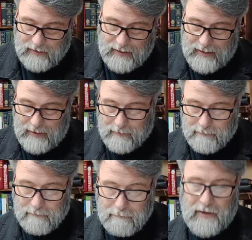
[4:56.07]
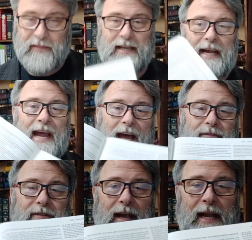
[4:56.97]
But they
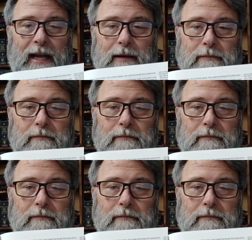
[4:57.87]
have a